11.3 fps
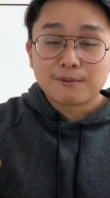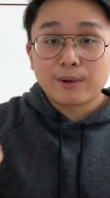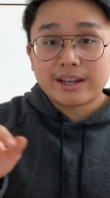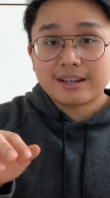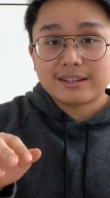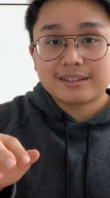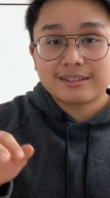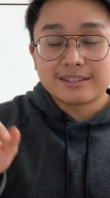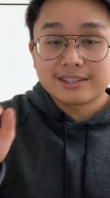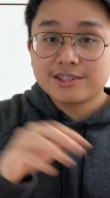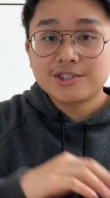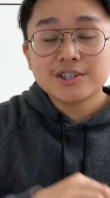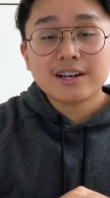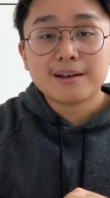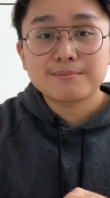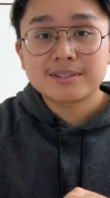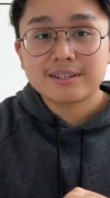when the teacher
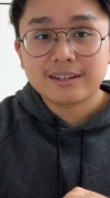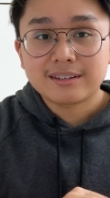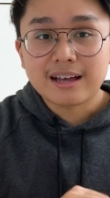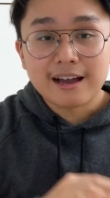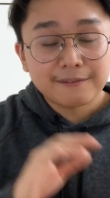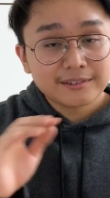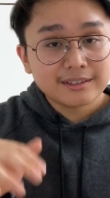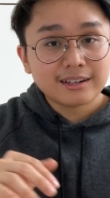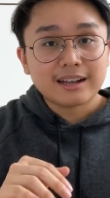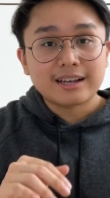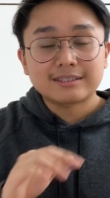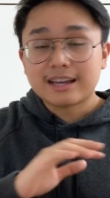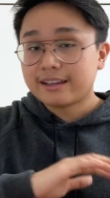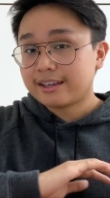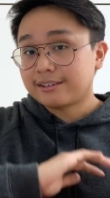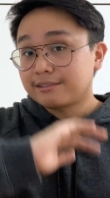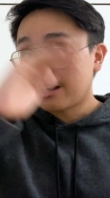comes in after the class i
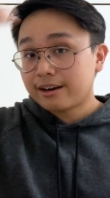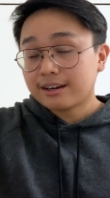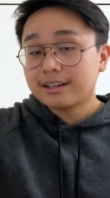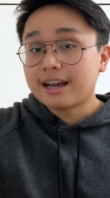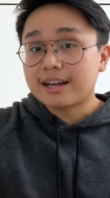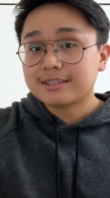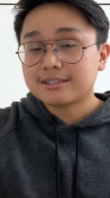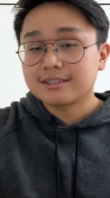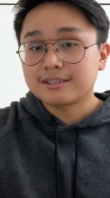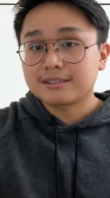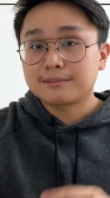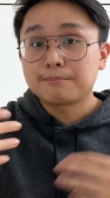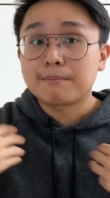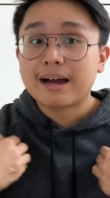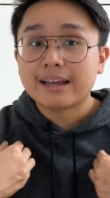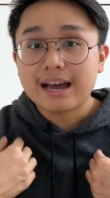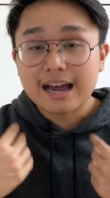can directly ask her
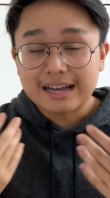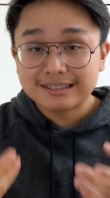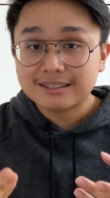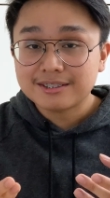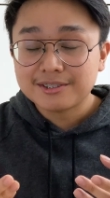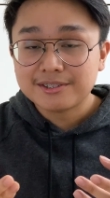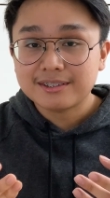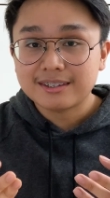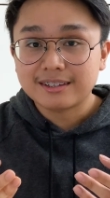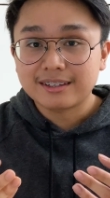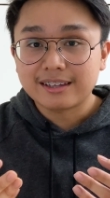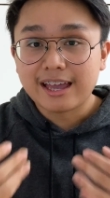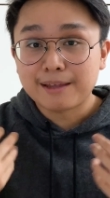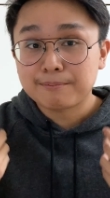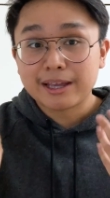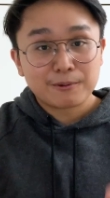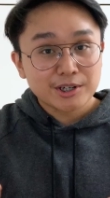my uncertainty
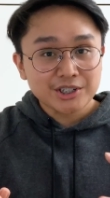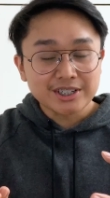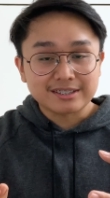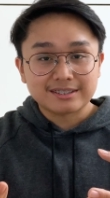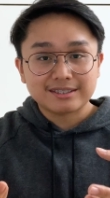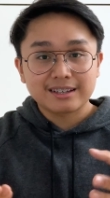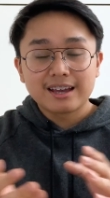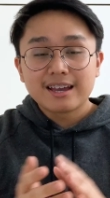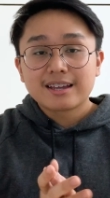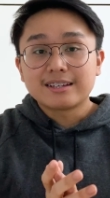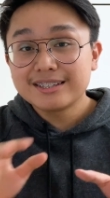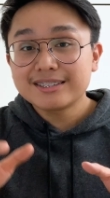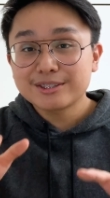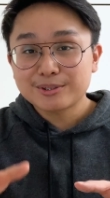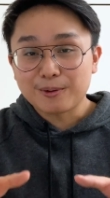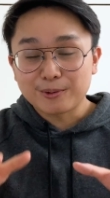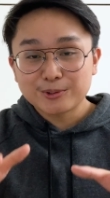and my questions this
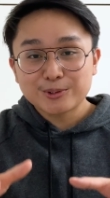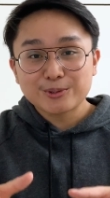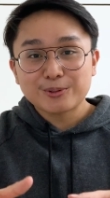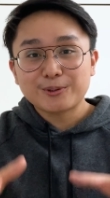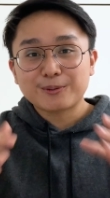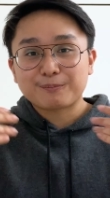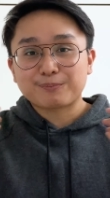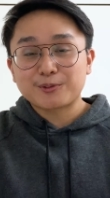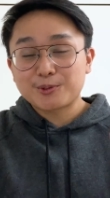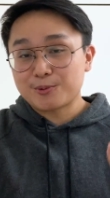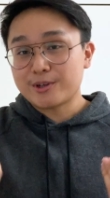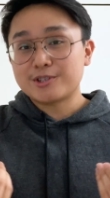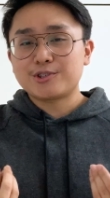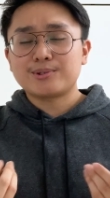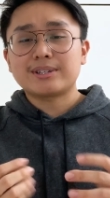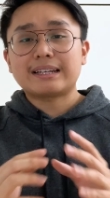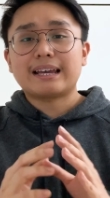is also to
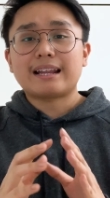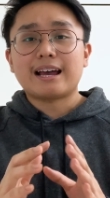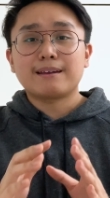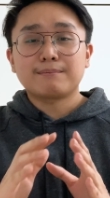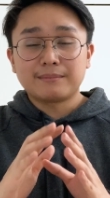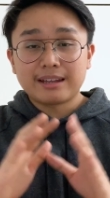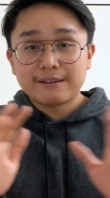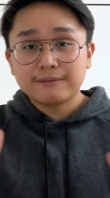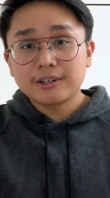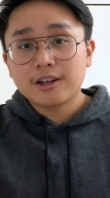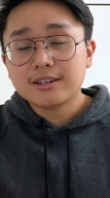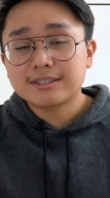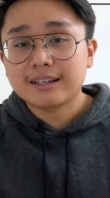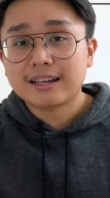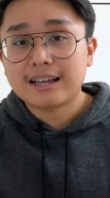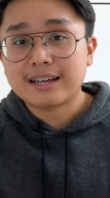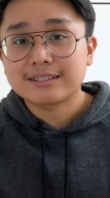ensure that I'm never lost
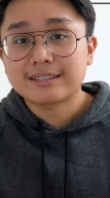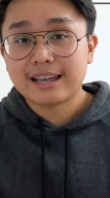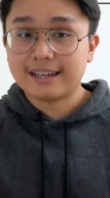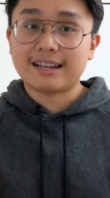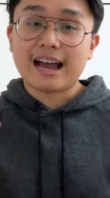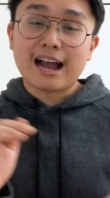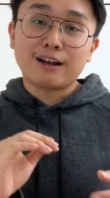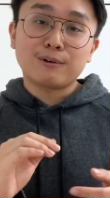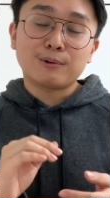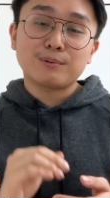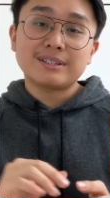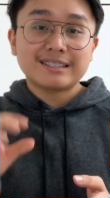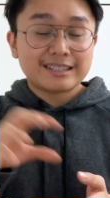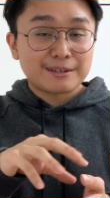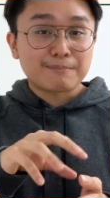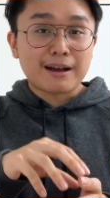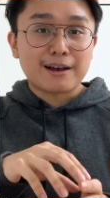in class and I always
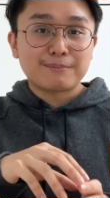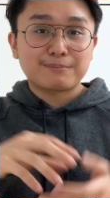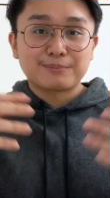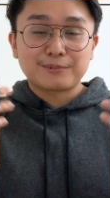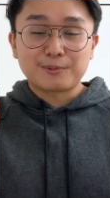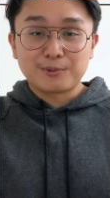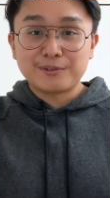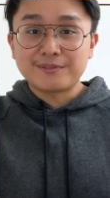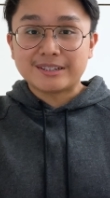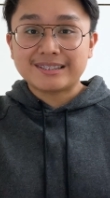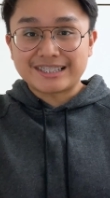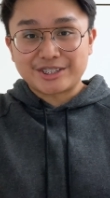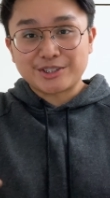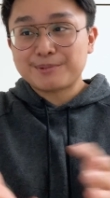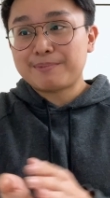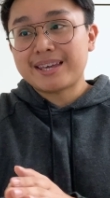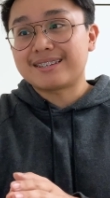keep up with the
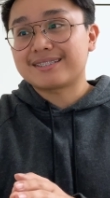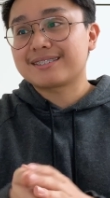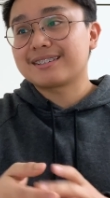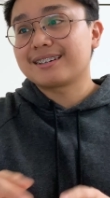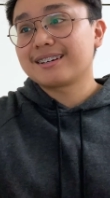teacher's pace.